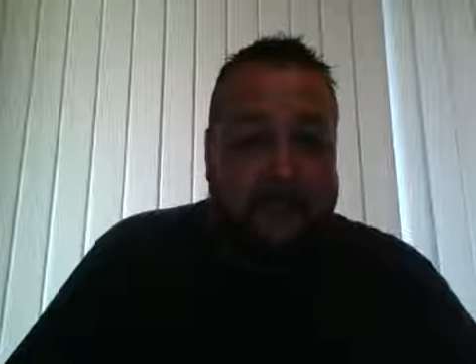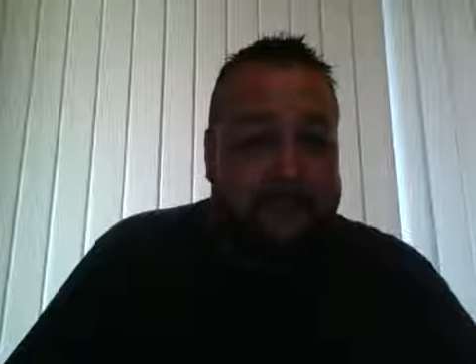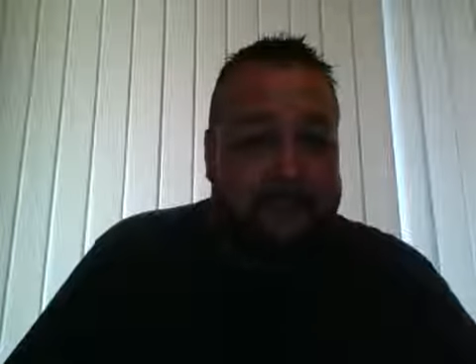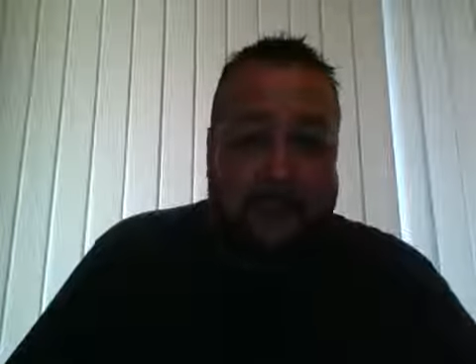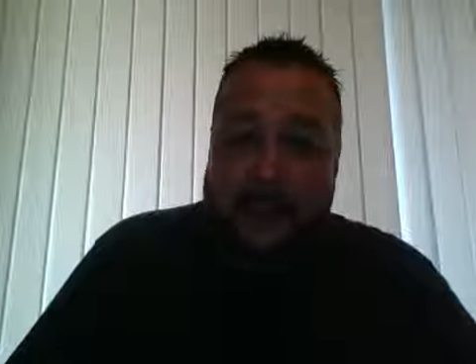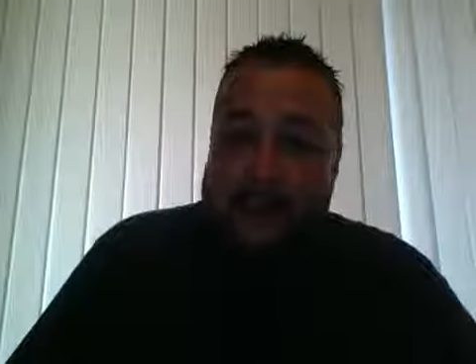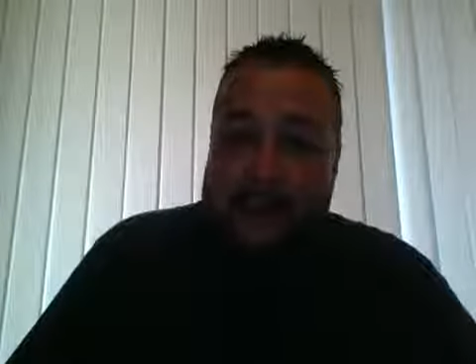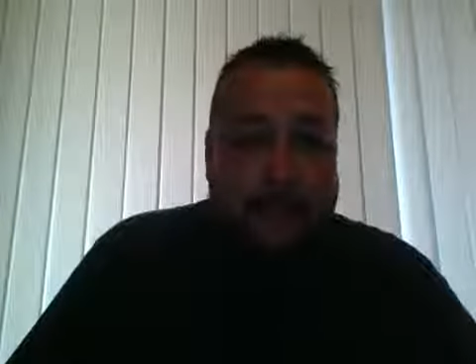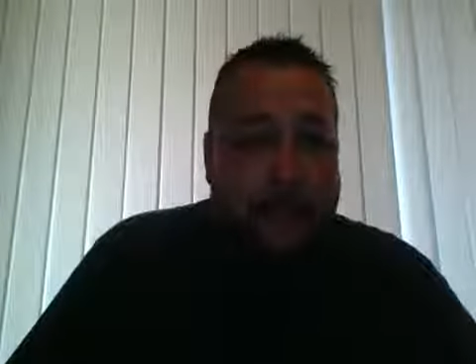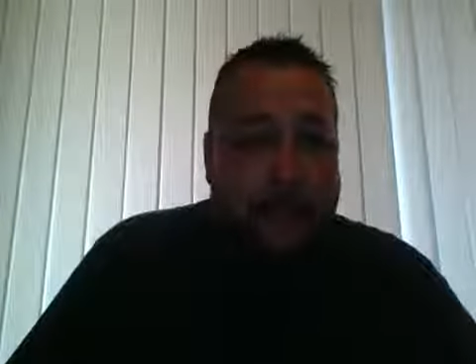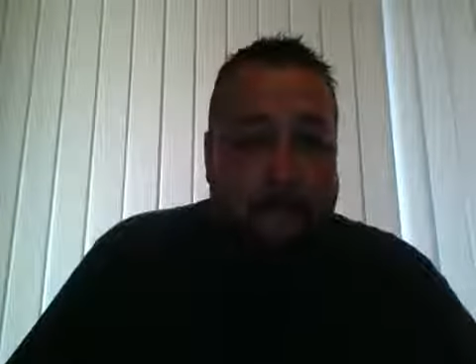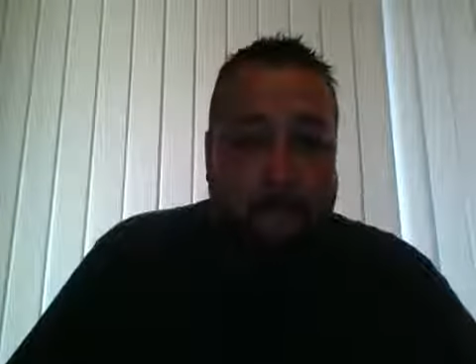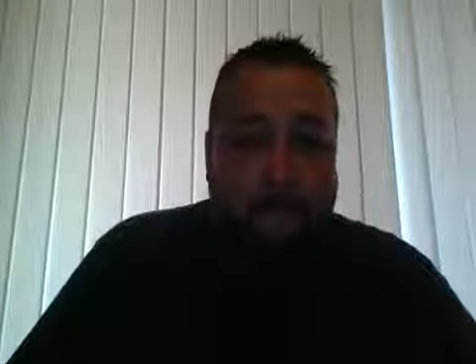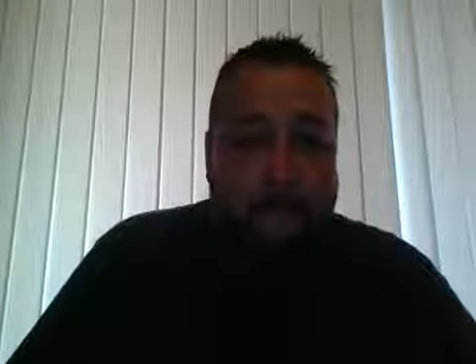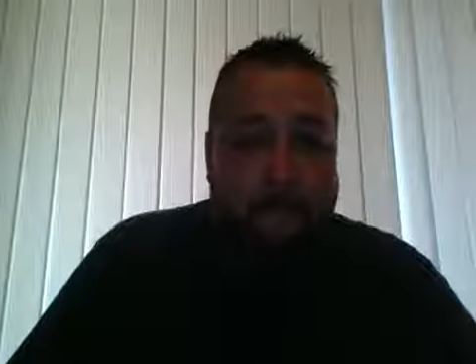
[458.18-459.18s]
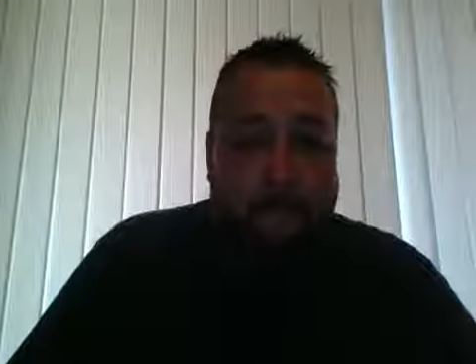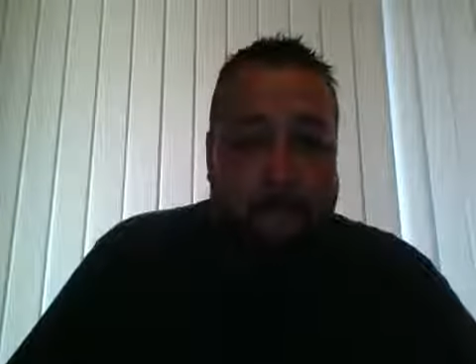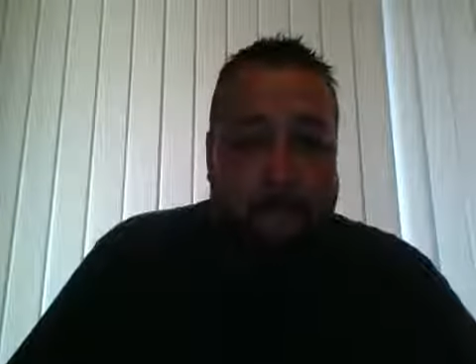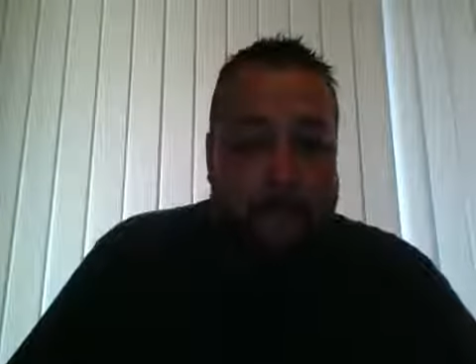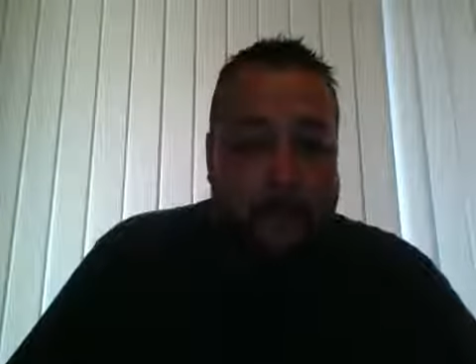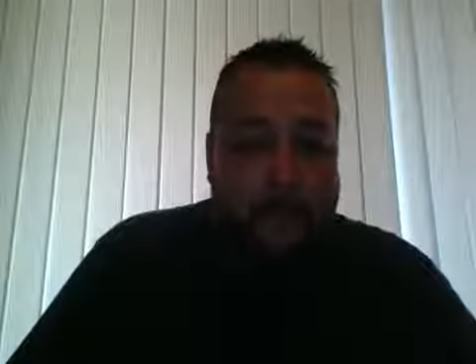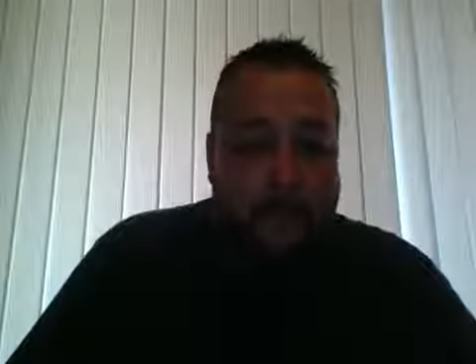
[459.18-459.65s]
It's not enough
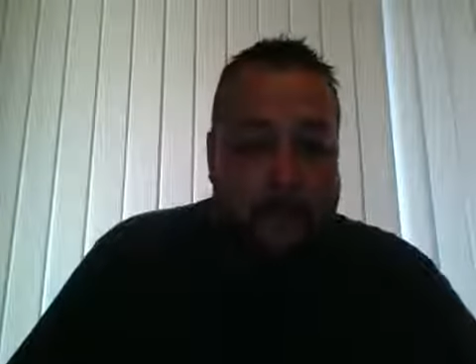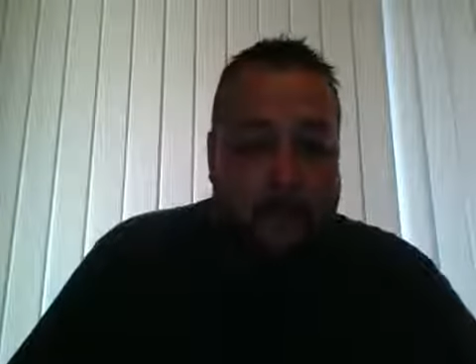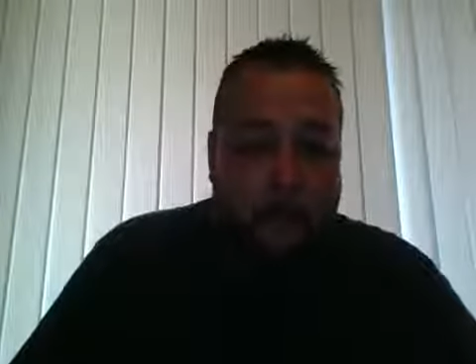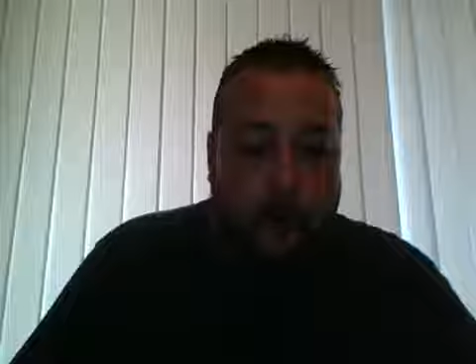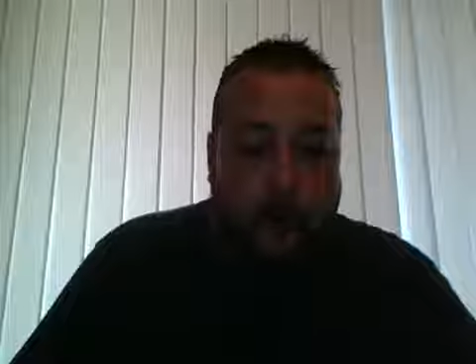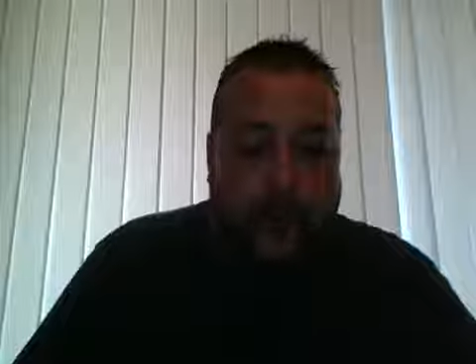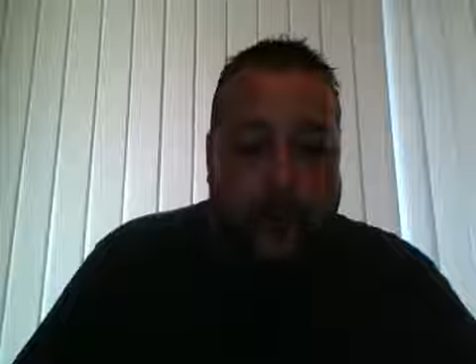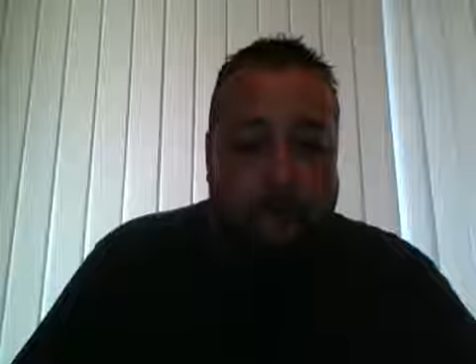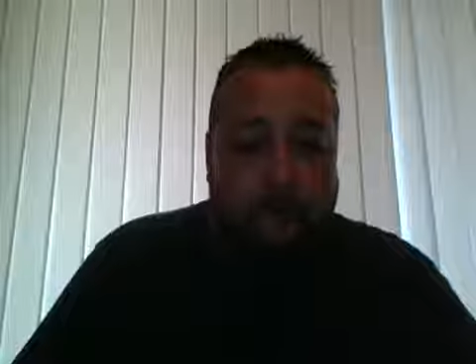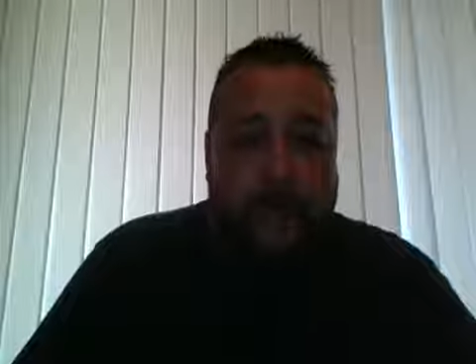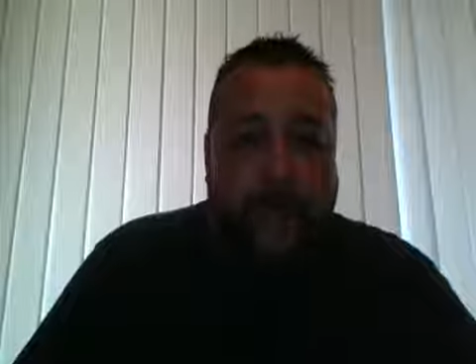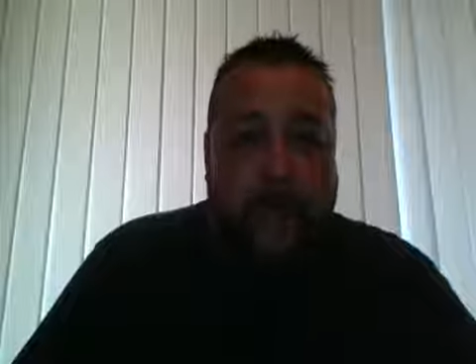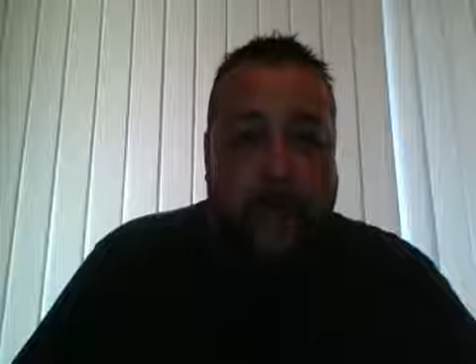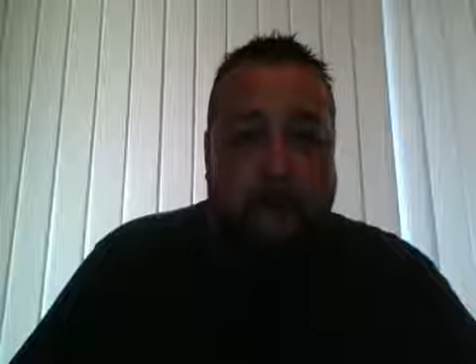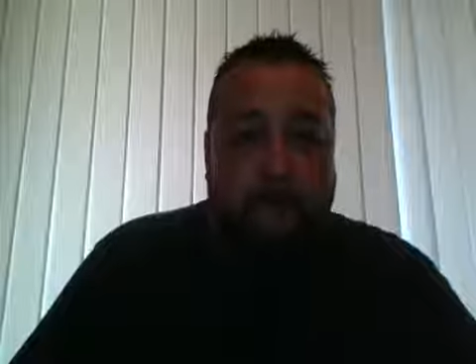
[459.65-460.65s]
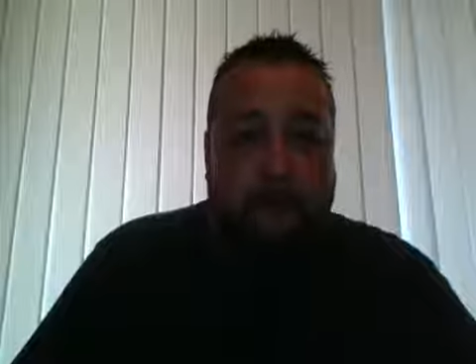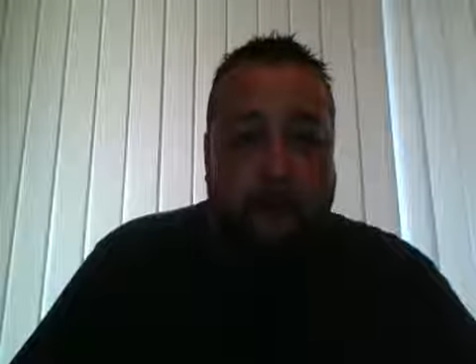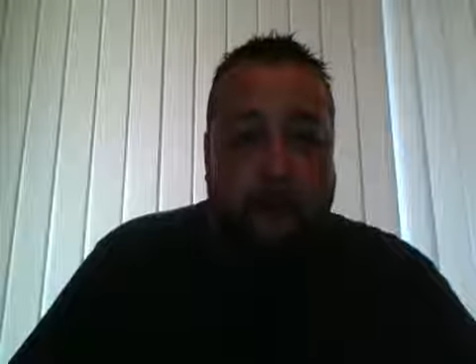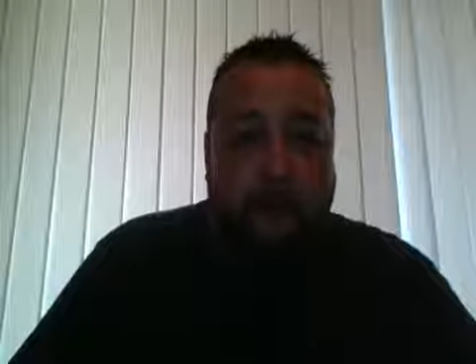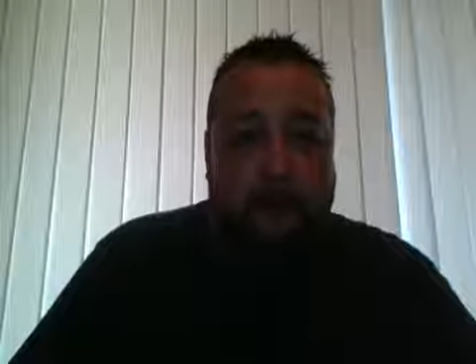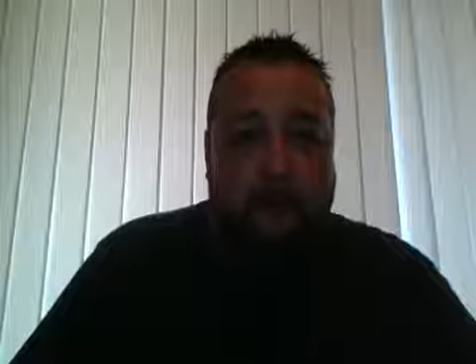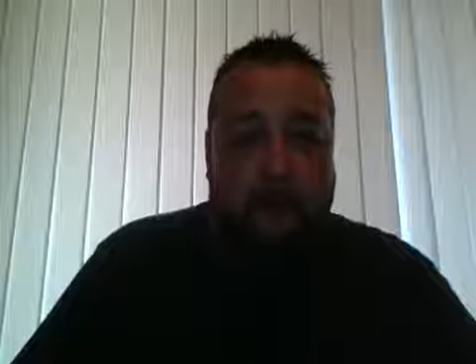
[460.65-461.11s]
you have to have
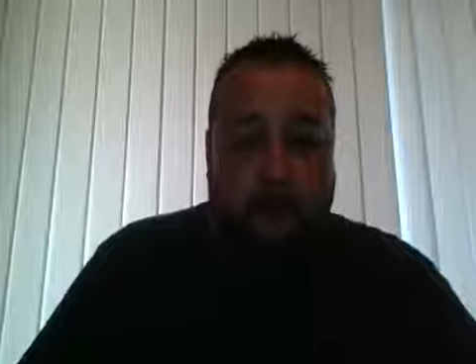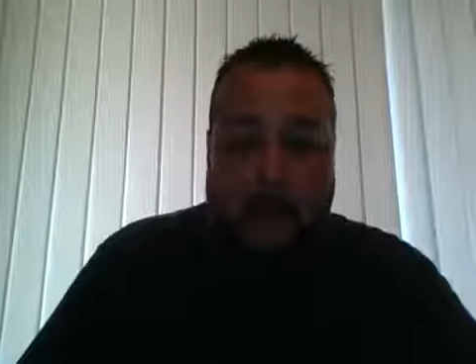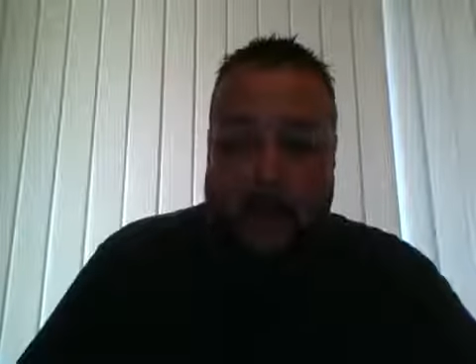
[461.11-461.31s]
works.